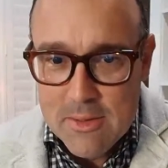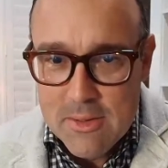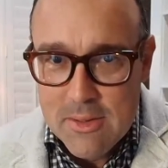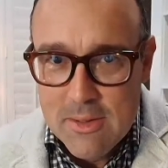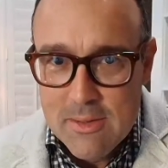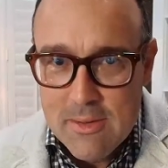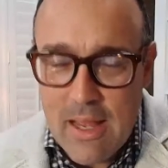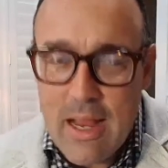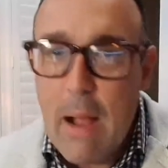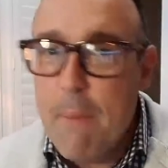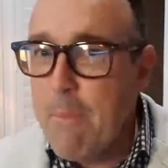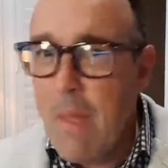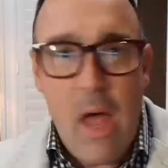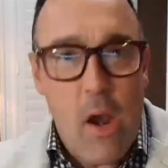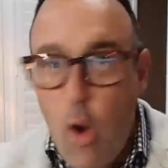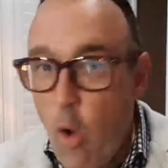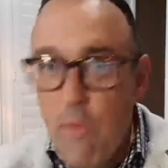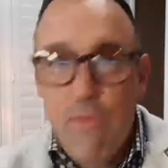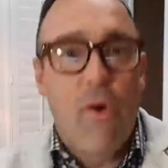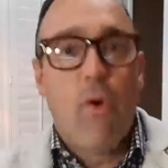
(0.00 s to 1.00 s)
Like, I'm not
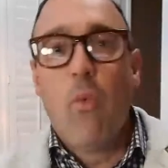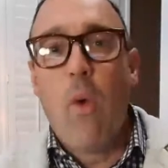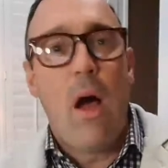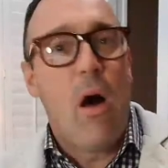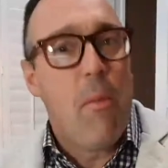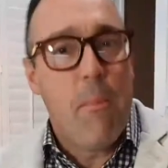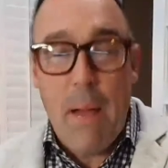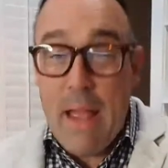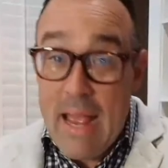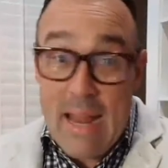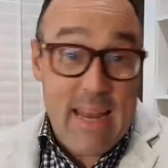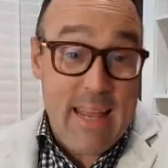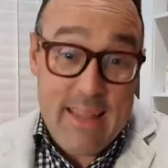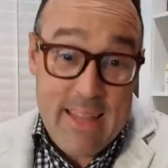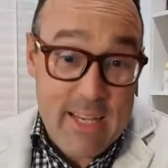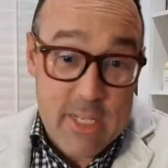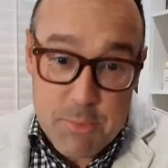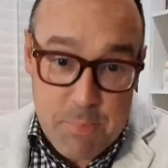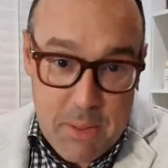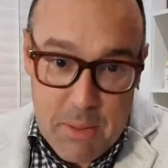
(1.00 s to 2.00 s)
overwhelmed by any of
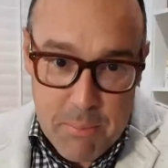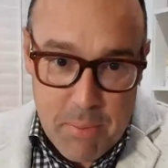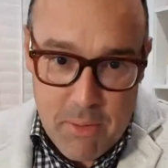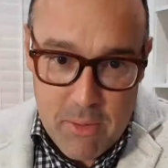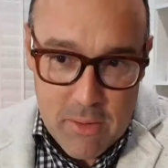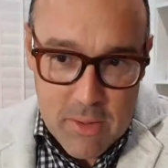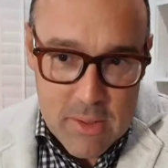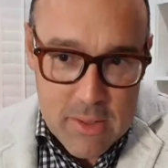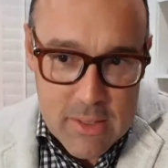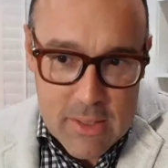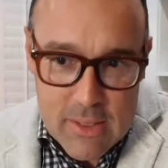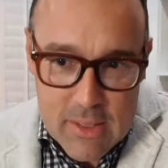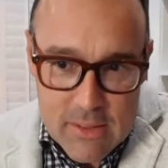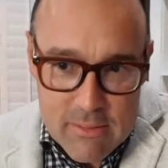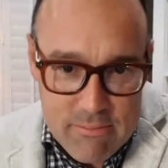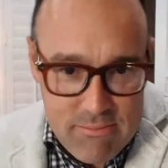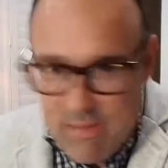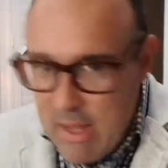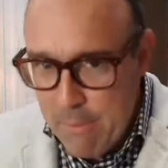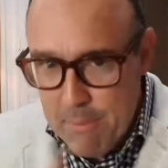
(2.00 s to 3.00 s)
these people.
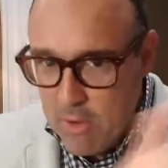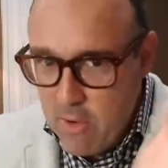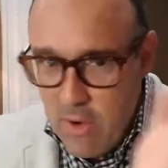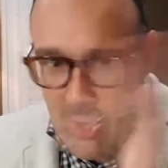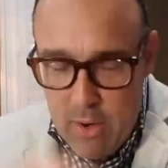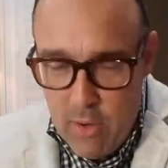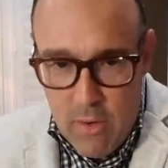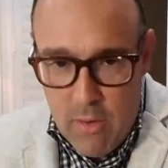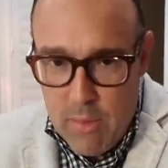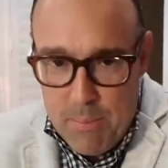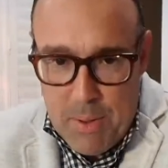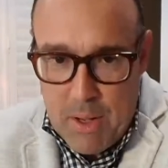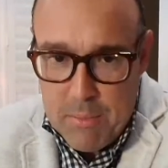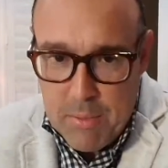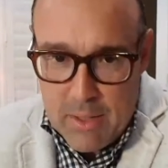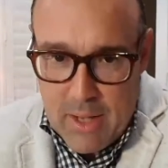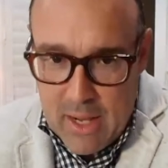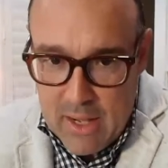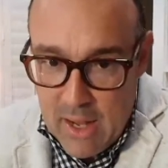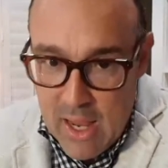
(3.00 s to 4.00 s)
Democrat or
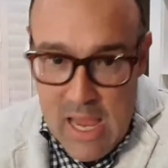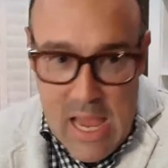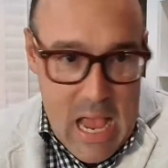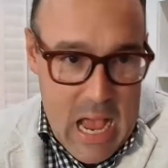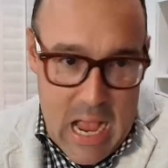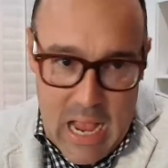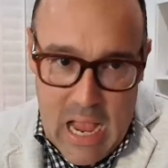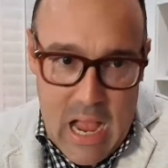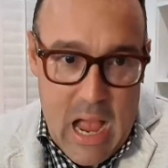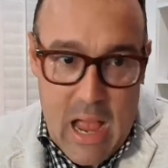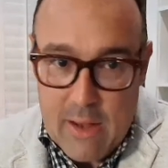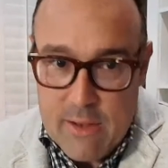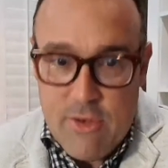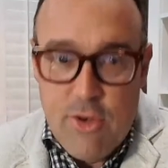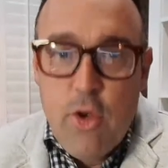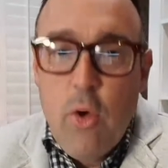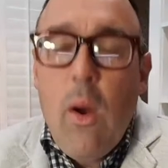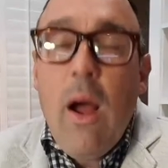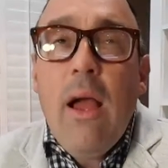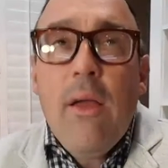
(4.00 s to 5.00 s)
Republican.
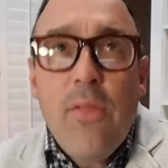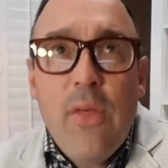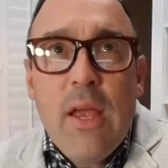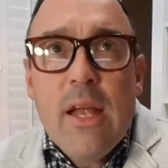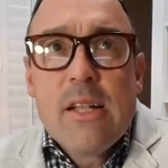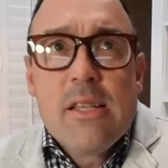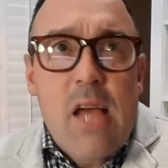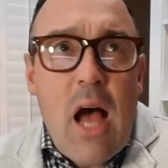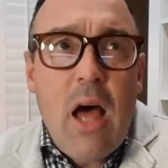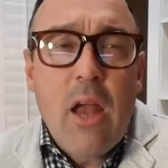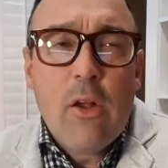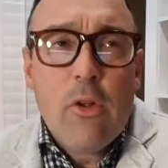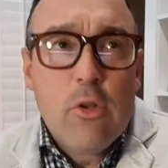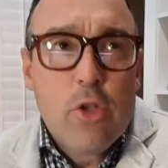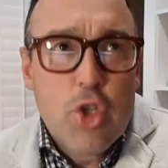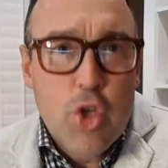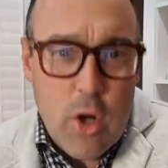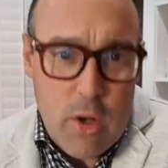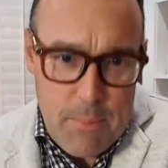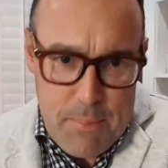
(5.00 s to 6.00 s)
Do I think Donald
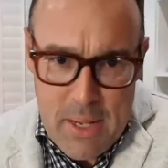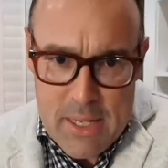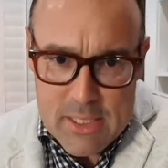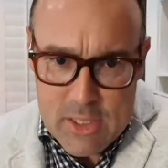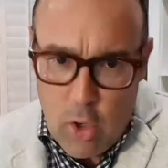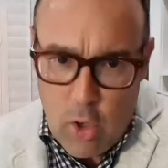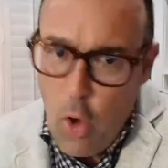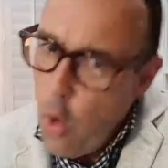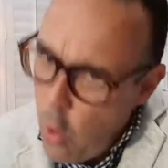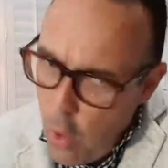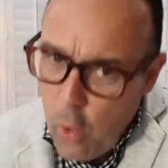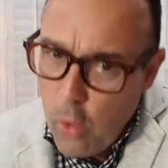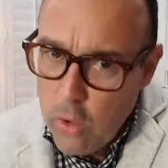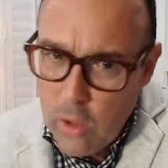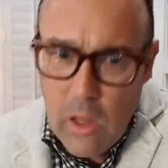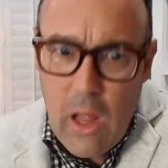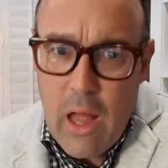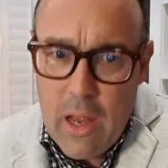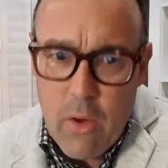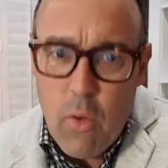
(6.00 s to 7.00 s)
Trump has a whole
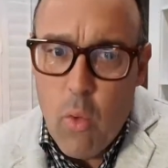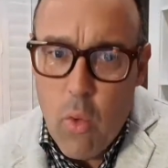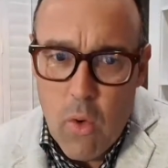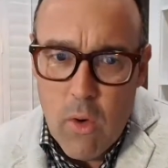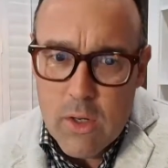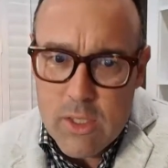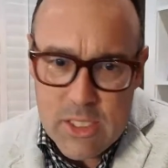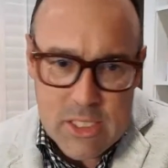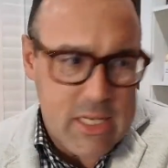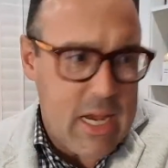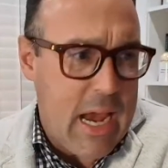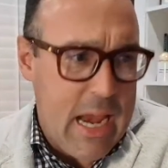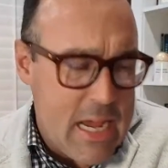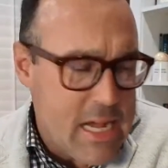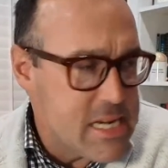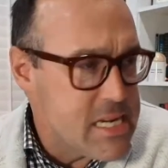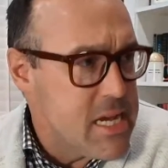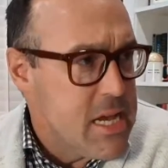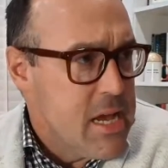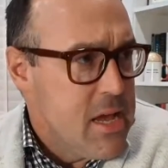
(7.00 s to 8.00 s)
lot of warts
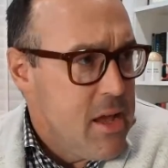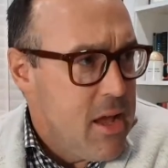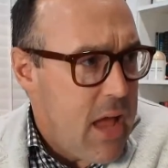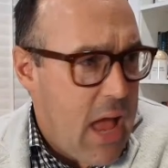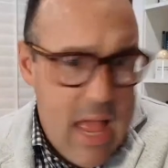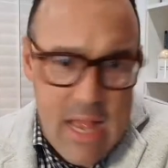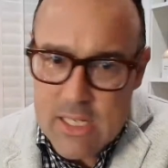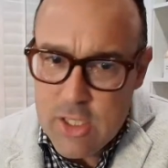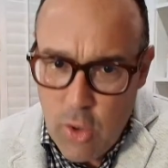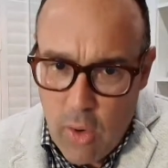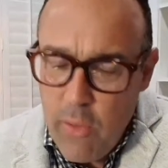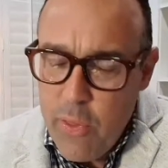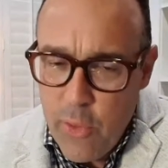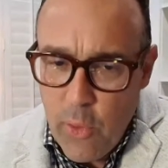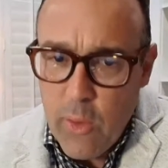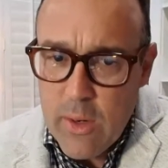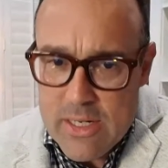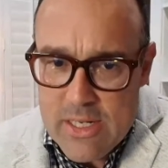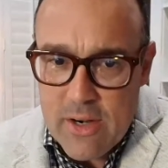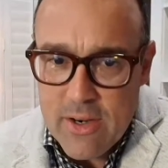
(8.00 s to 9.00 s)
and has
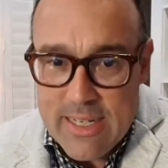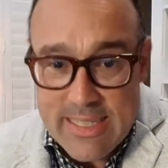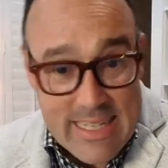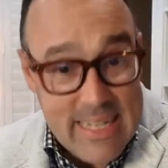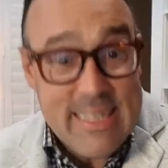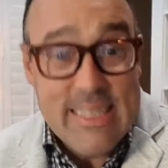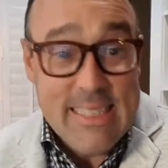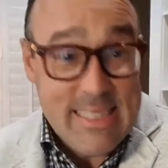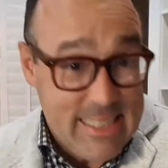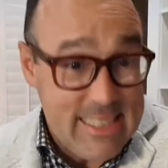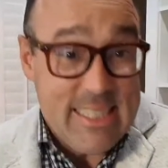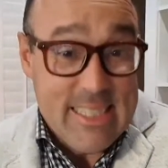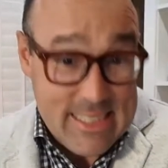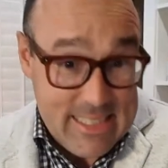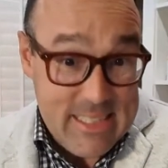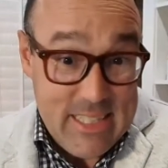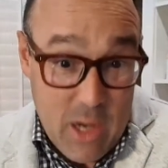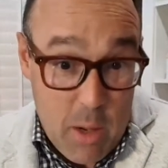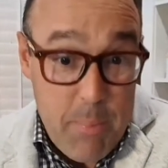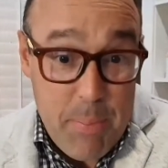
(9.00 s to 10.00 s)
authoritarian tendencies?
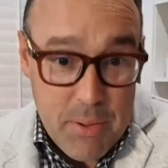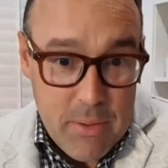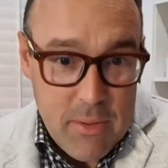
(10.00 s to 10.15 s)
Yup.